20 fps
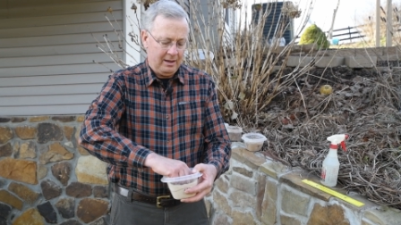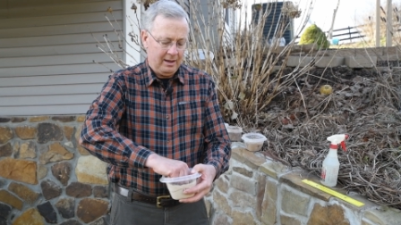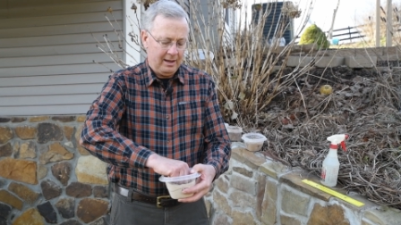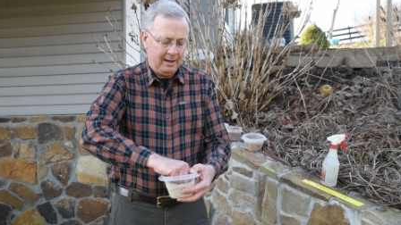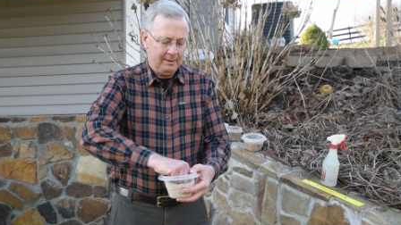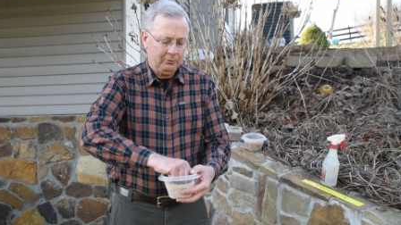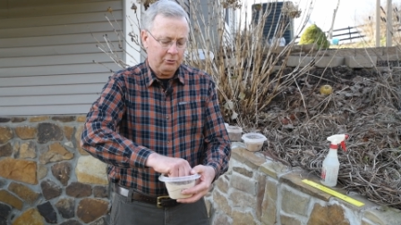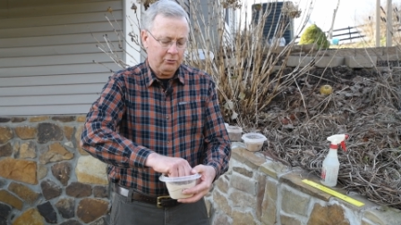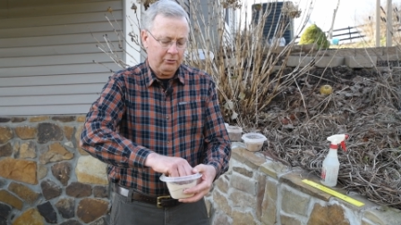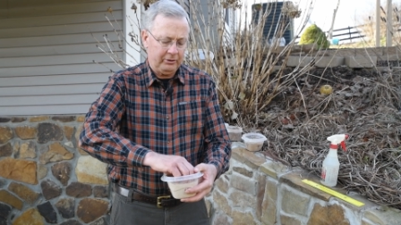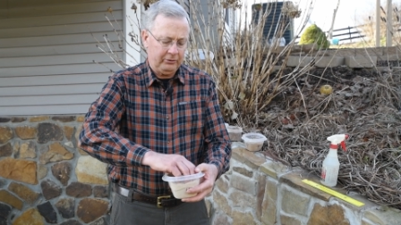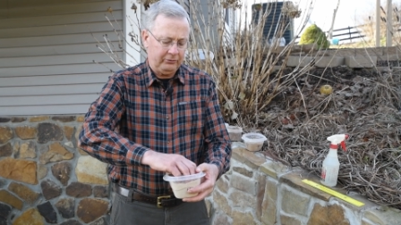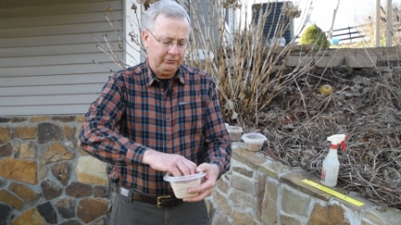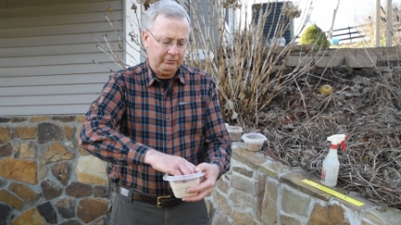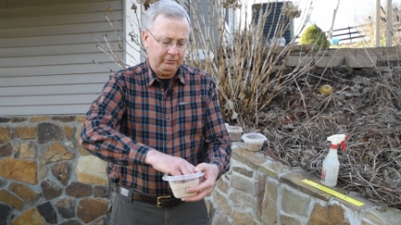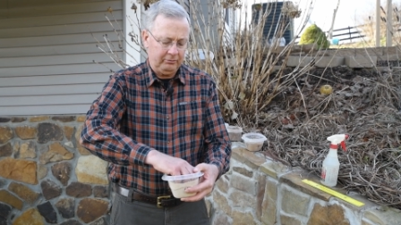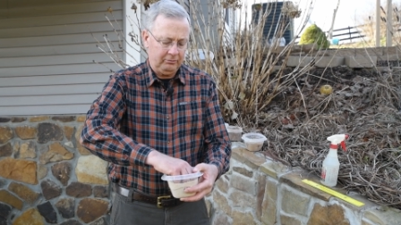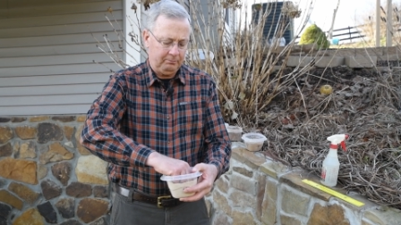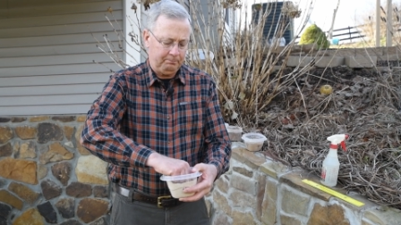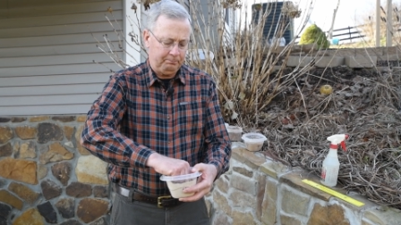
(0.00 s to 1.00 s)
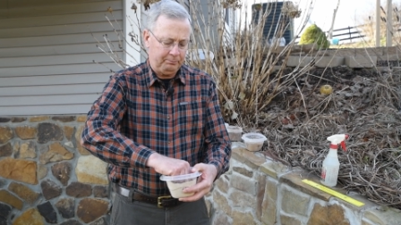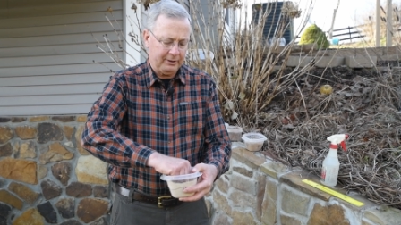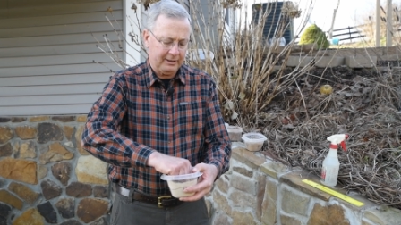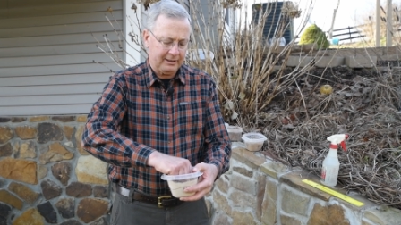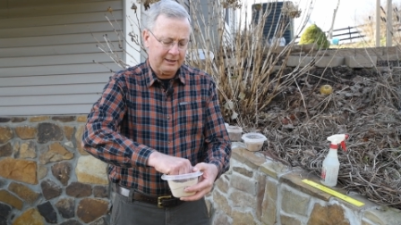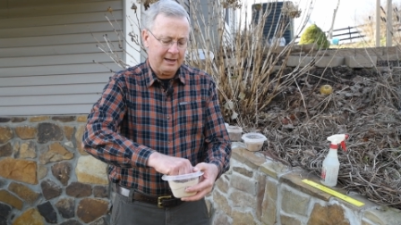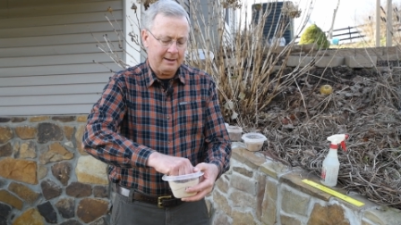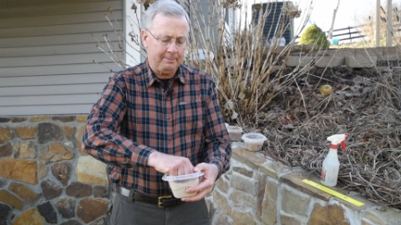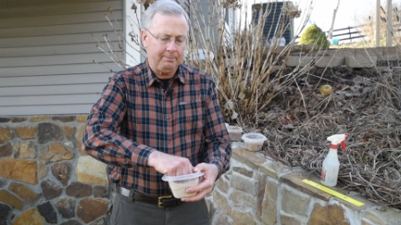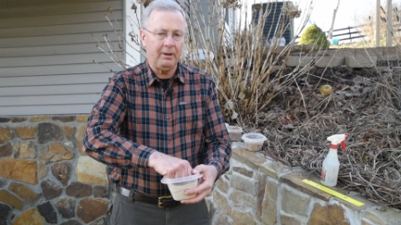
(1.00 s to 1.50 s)
I'm going to
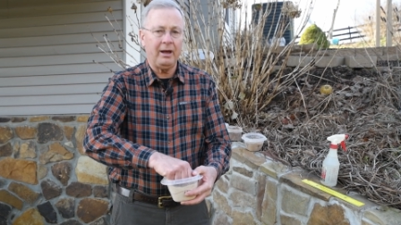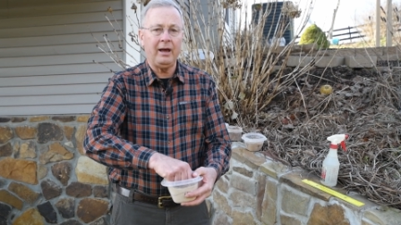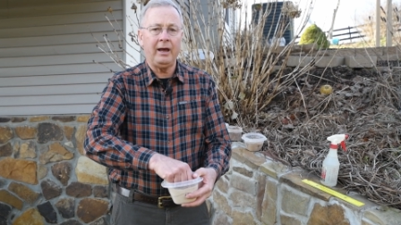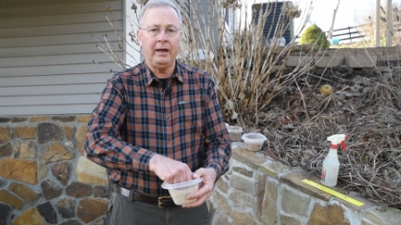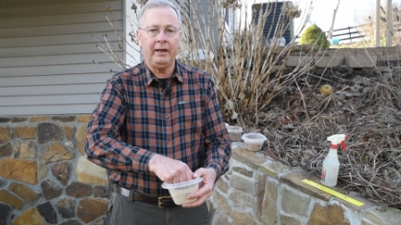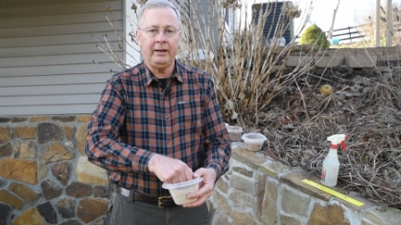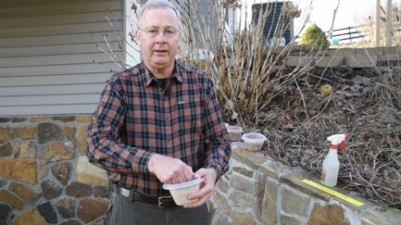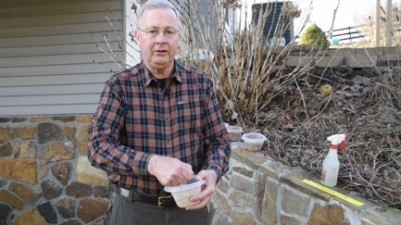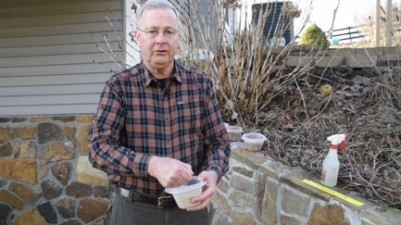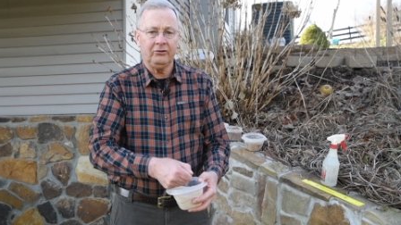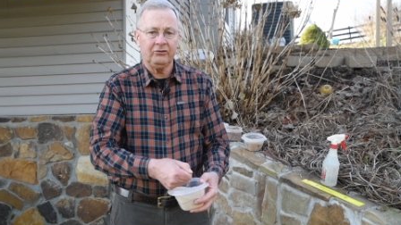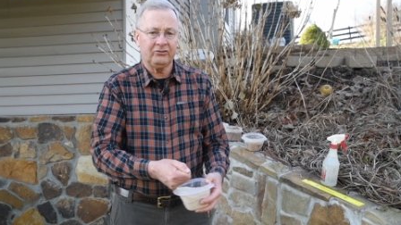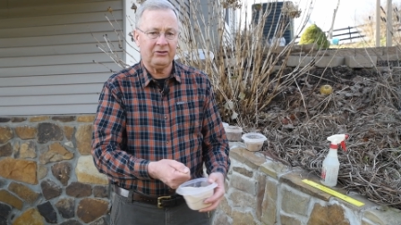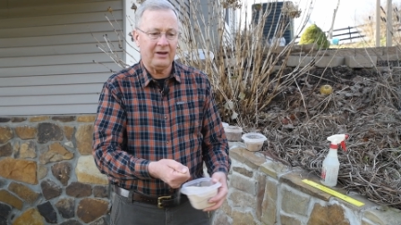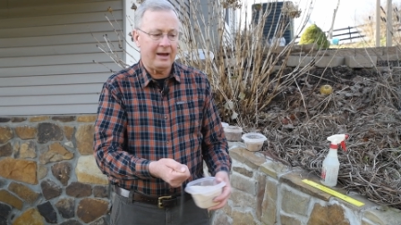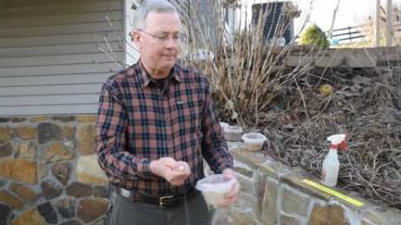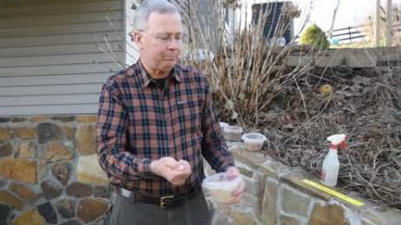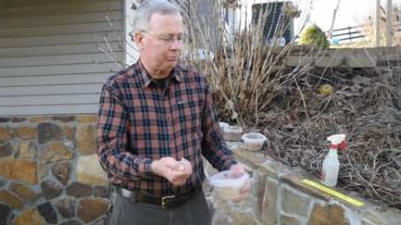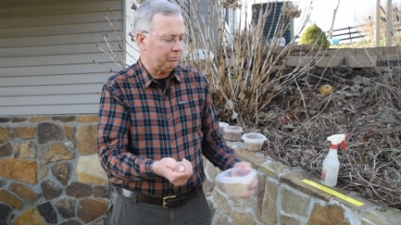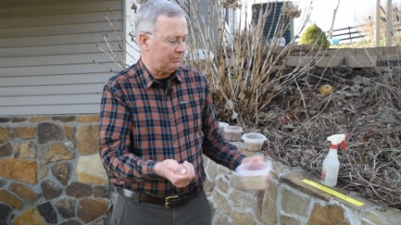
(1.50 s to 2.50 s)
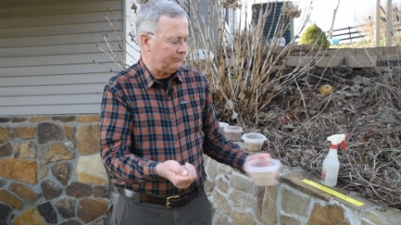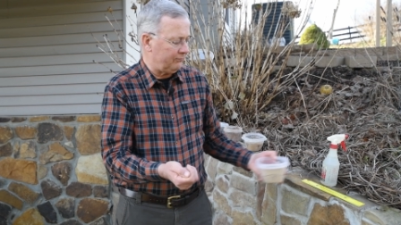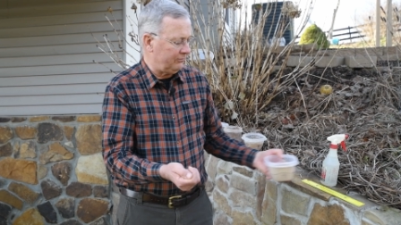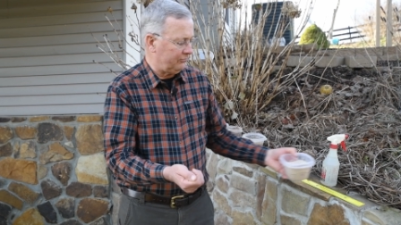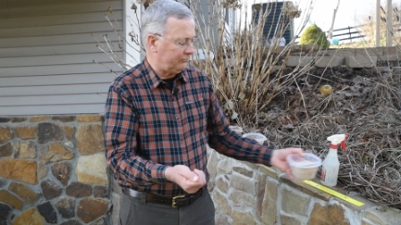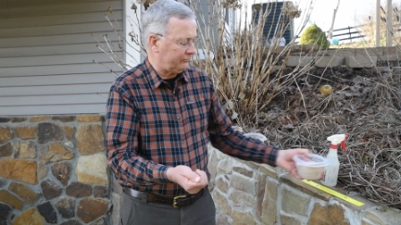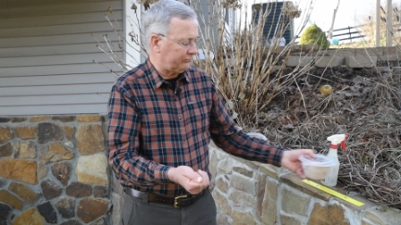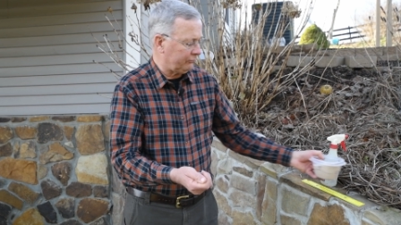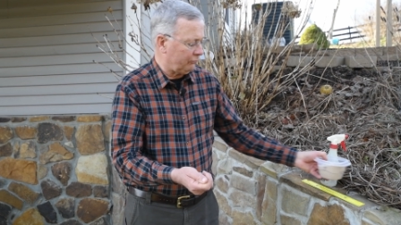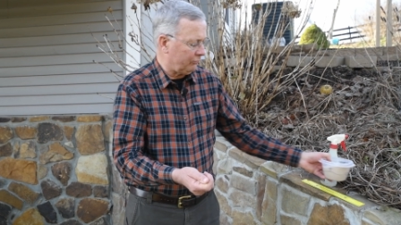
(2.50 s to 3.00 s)
pick up a sample of
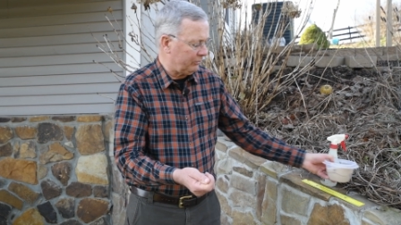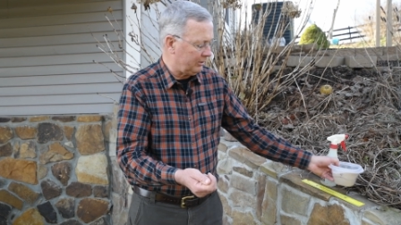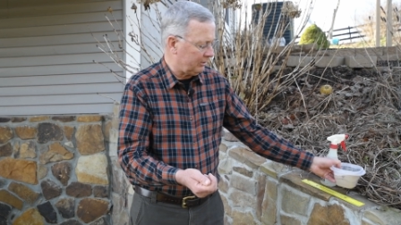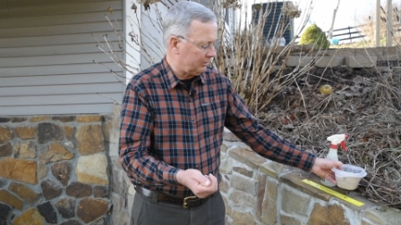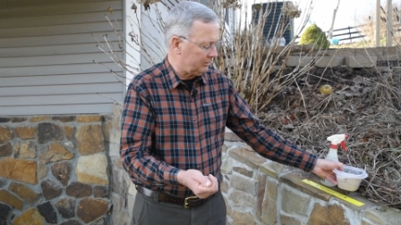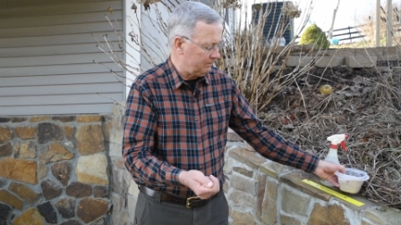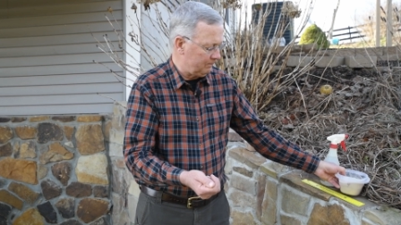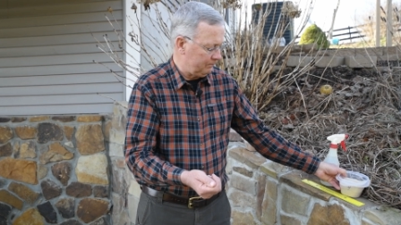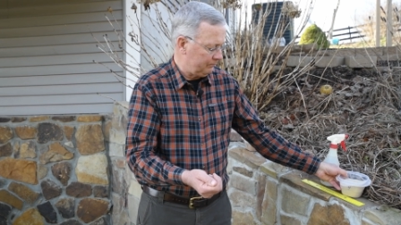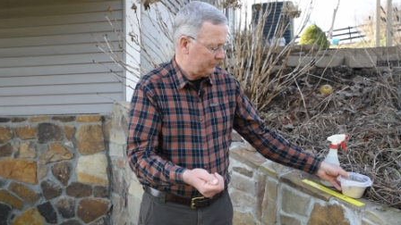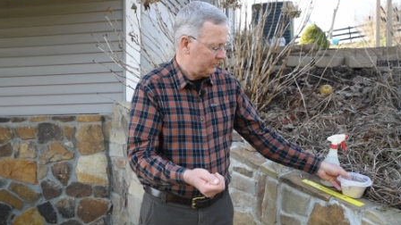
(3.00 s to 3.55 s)
this soil